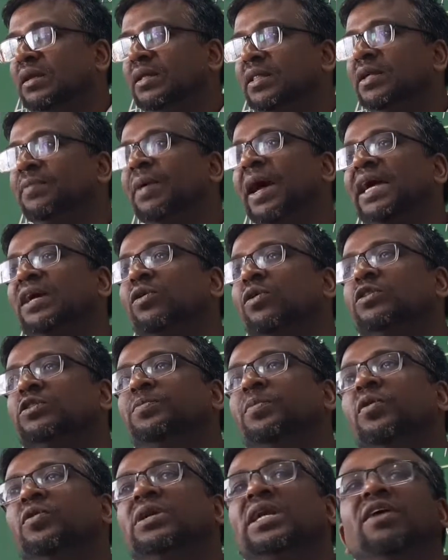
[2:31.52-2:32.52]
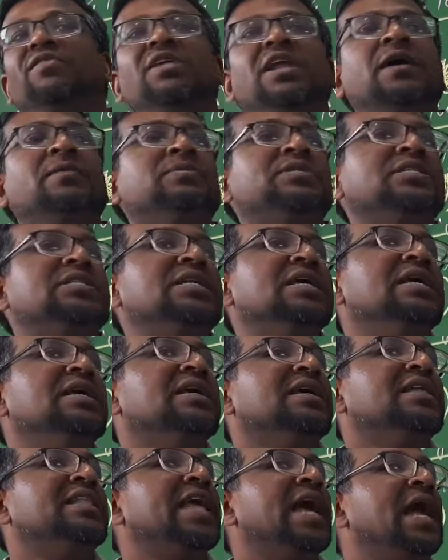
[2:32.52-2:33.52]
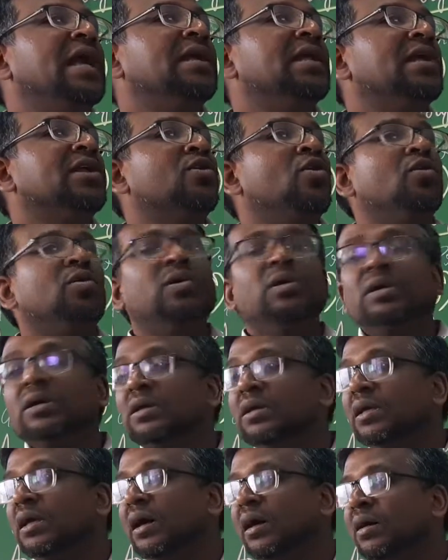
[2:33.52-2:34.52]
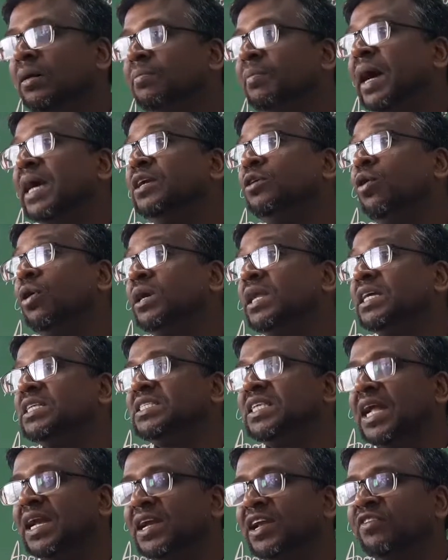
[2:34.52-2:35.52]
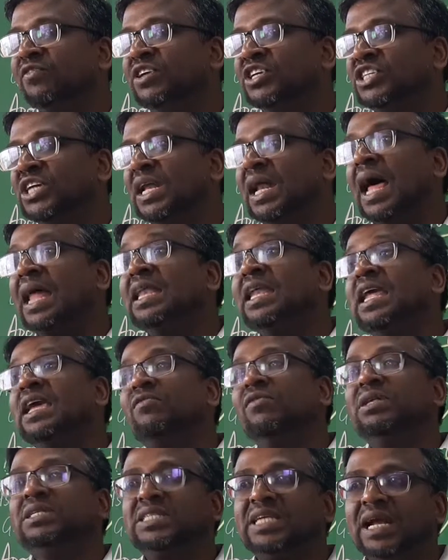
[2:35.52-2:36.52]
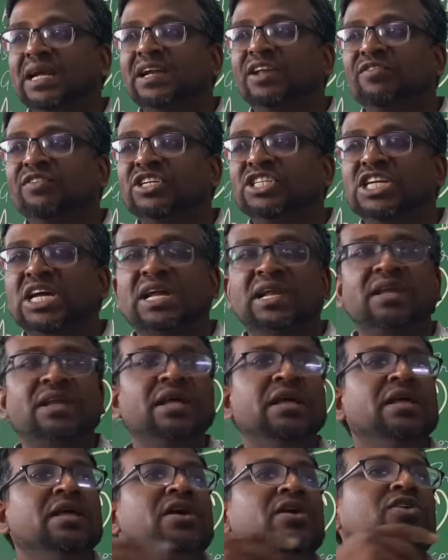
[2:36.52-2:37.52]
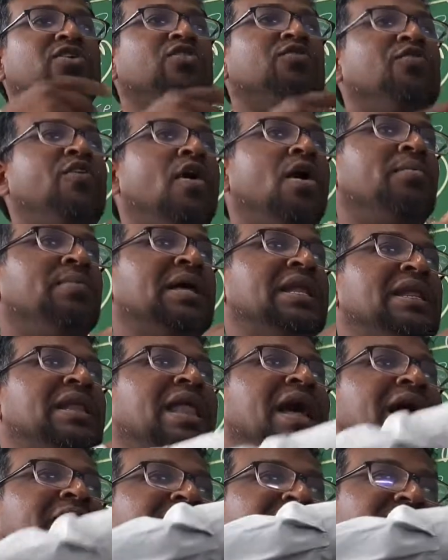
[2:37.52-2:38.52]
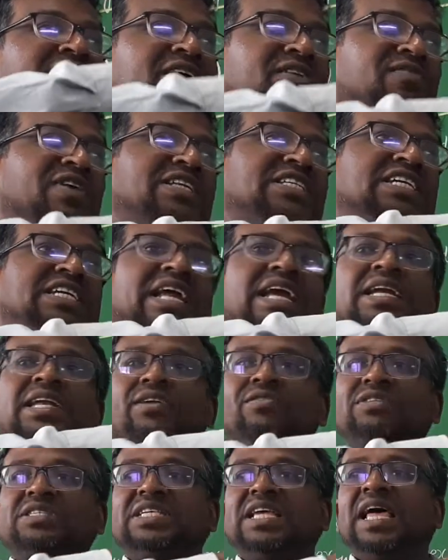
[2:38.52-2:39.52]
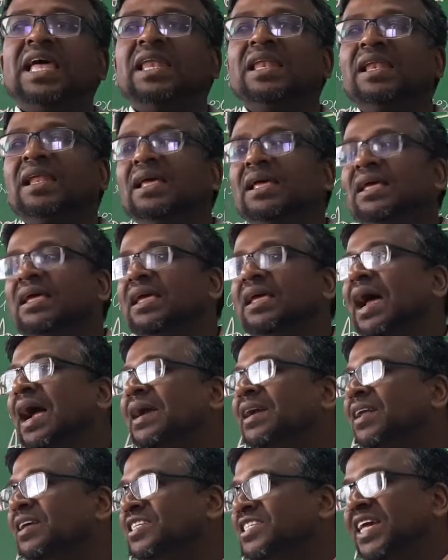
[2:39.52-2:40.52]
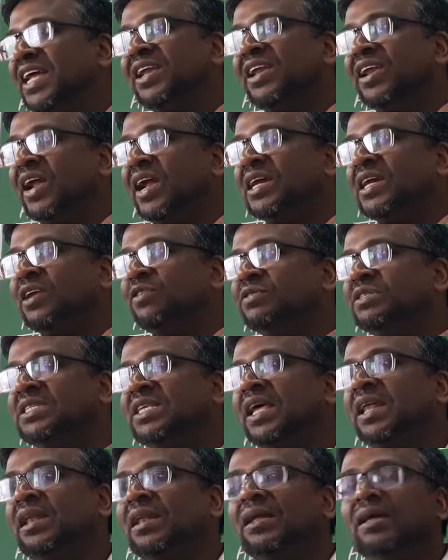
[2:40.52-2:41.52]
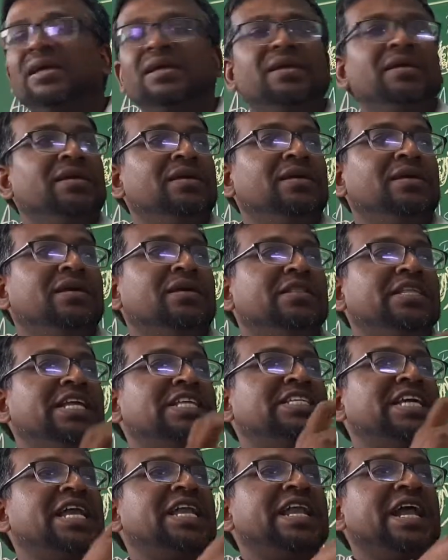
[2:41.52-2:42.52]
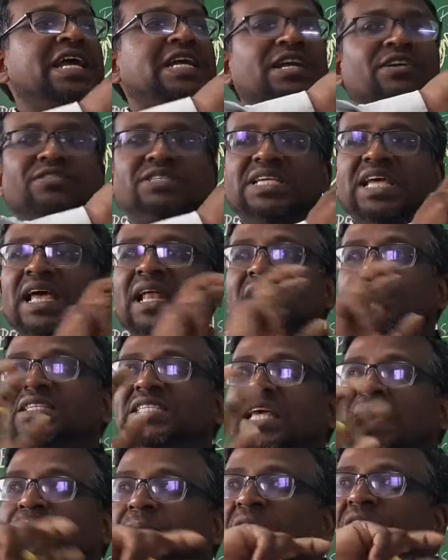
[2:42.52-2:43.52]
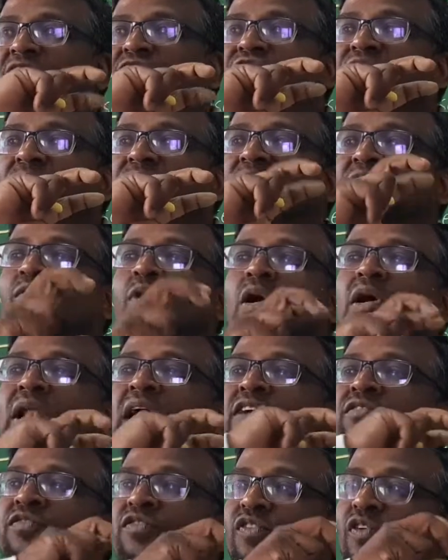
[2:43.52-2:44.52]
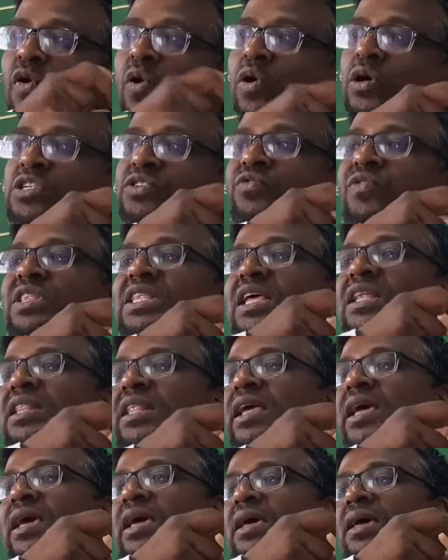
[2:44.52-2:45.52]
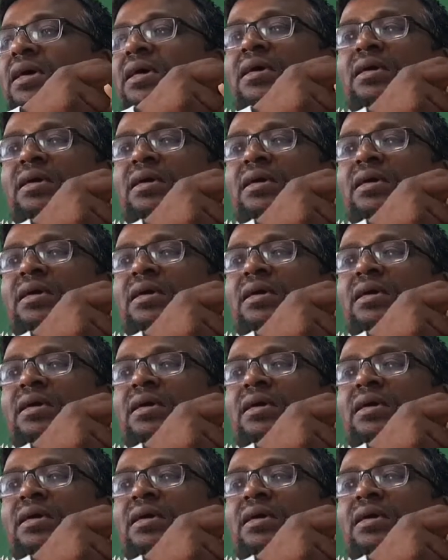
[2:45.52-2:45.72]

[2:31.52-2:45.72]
The microspore develops, they undergo mitotic cell division, unequal cell division to form a larger vegetative cell and a generative cell. The generative cell separates from the wall and floats within the